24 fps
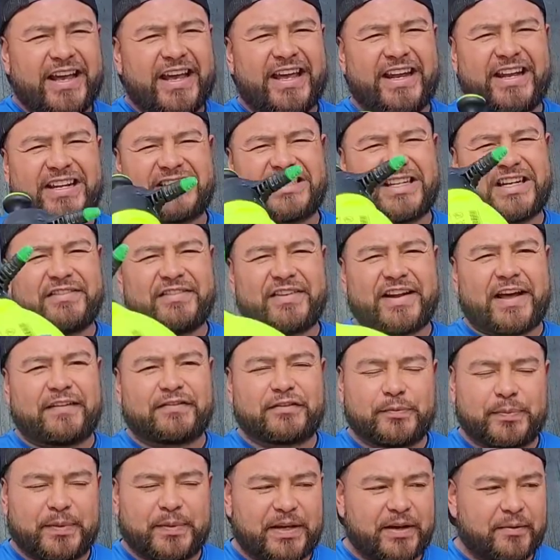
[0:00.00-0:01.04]
it doesn't even have
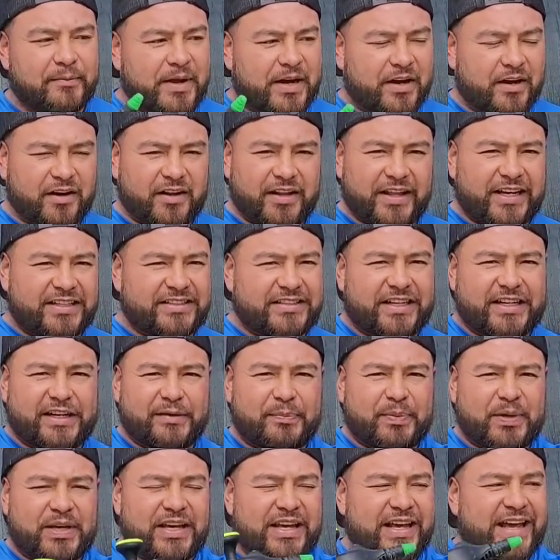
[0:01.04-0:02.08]
to be a Miralex. It
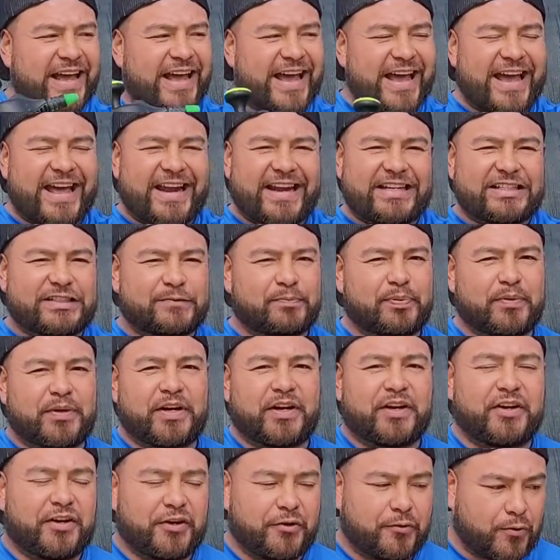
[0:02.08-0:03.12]
could be any
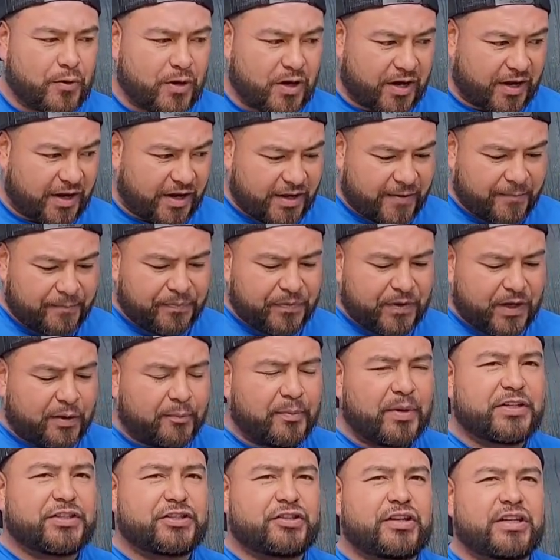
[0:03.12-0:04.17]
sprayer you want.
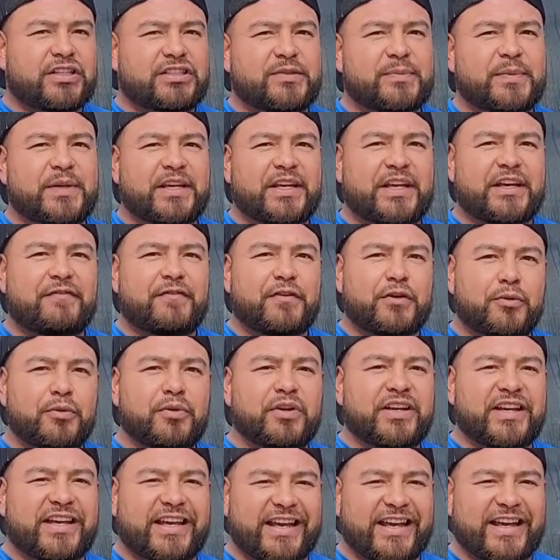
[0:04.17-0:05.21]
But trust me, if you
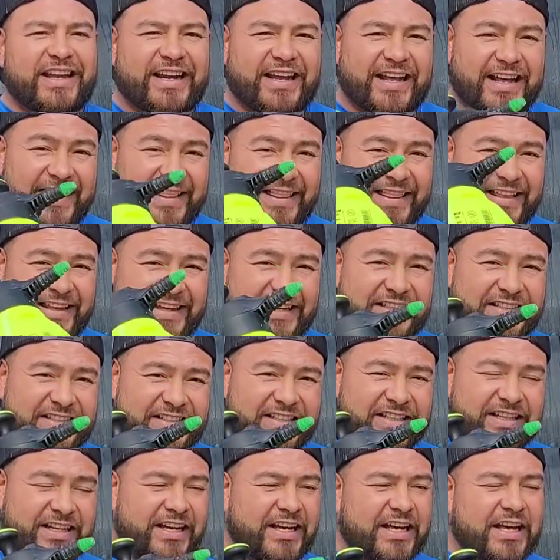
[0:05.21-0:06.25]
were to get
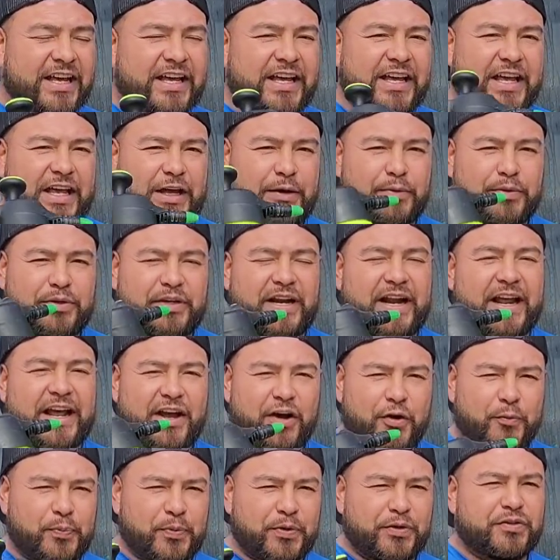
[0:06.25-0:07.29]
this, it would
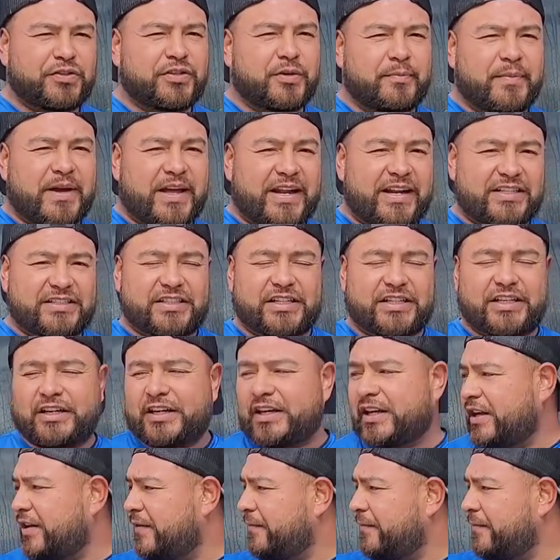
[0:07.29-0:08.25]
help you tremendously